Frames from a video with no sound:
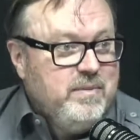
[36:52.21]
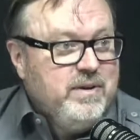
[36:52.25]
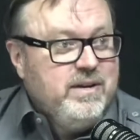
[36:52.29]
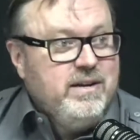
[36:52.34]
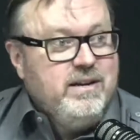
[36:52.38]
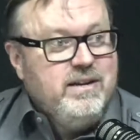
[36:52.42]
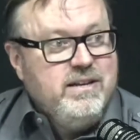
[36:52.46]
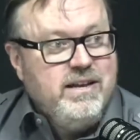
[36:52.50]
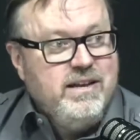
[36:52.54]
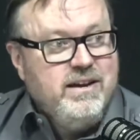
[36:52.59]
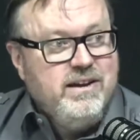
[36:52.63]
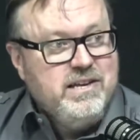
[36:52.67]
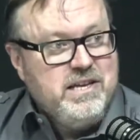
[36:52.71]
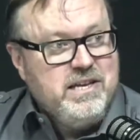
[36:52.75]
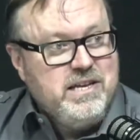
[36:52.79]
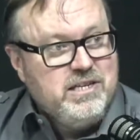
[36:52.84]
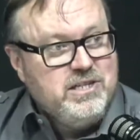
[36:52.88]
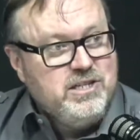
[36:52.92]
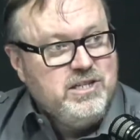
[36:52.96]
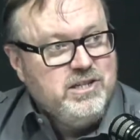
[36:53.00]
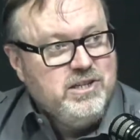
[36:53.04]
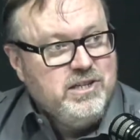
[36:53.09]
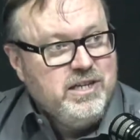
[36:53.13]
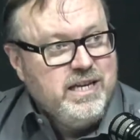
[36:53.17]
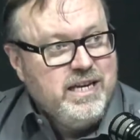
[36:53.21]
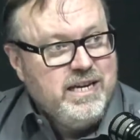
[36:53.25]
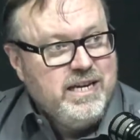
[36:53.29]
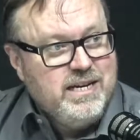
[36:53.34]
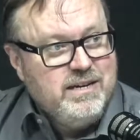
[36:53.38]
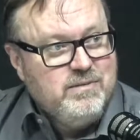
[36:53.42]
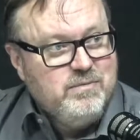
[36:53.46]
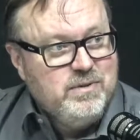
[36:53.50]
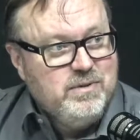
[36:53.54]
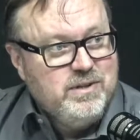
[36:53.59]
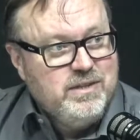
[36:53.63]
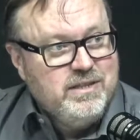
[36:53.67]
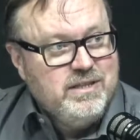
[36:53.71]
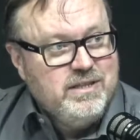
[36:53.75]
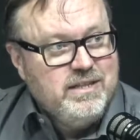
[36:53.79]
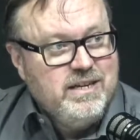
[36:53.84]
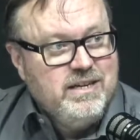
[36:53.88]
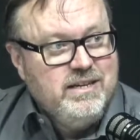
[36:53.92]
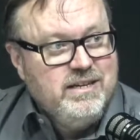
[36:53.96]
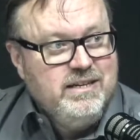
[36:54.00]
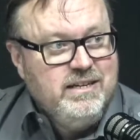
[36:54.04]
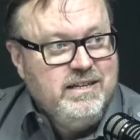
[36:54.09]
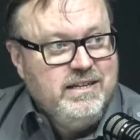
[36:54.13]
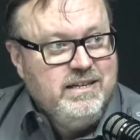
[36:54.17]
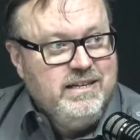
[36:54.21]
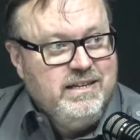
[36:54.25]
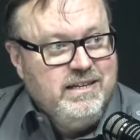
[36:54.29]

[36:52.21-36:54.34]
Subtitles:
But I guess you could end up with too